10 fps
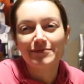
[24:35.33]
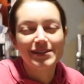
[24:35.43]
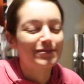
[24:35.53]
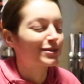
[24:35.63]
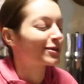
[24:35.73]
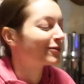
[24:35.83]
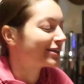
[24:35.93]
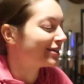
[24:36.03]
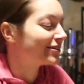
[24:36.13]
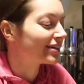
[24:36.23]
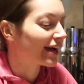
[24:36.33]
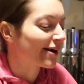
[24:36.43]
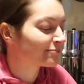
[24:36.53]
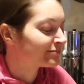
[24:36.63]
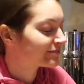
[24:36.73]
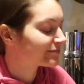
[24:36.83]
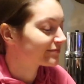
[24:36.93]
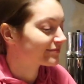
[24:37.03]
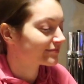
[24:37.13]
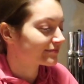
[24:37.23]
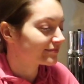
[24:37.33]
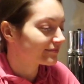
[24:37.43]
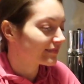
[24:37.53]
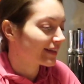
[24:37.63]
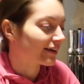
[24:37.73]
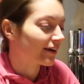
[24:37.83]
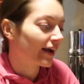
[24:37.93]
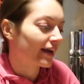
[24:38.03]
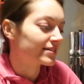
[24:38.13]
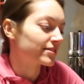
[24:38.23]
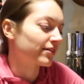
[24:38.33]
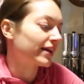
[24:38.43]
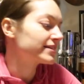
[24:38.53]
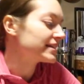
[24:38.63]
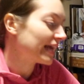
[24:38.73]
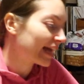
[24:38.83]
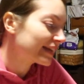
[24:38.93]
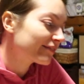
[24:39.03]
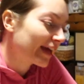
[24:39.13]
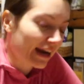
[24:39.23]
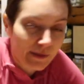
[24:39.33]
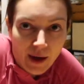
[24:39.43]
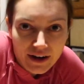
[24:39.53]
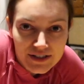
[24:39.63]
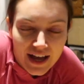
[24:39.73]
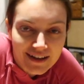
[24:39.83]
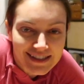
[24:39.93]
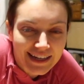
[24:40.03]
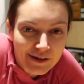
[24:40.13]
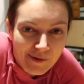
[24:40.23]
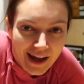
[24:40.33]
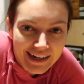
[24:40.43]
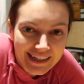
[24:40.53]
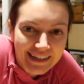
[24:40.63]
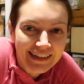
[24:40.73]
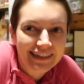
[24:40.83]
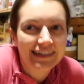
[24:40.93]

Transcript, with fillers: You did? It was so cute, yeah. Oh, nice. All right, so that is the end of the Harry Potter socks. Thank you, Bonnie.